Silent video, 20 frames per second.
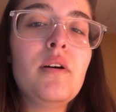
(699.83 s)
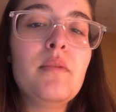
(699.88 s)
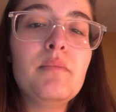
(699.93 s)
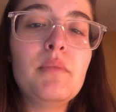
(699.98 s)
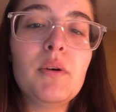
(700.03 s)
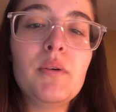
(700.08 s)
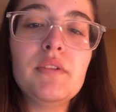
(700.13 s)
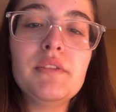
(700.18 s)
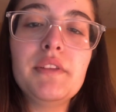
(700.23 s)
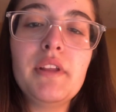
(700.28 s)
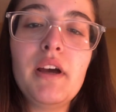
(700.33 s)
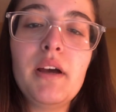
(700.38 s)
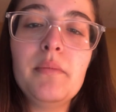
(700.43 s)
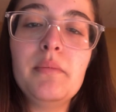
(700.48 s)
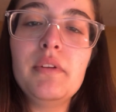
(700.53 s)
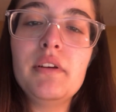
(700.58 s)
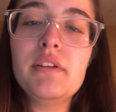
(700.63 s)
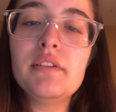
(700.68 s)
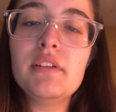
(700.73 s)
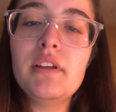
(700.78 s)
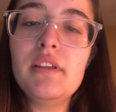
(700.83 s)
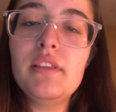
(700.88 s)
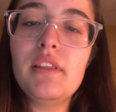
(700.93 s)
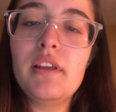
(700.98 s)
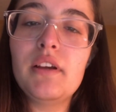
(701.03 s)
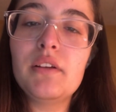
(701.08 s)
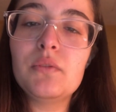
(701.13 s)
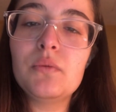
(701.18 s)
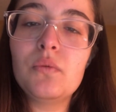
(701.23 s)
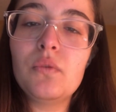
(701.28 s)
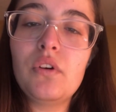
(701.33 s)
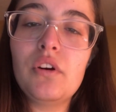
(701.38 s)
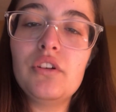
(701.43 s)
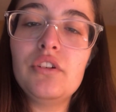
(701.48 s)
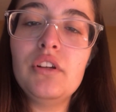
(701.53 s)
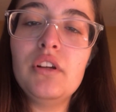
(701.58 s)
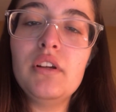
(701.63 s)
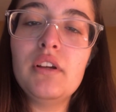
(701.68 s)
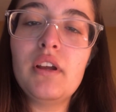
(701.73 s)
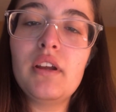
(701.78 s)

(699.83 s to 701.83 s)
But with that being said, thanks for watching.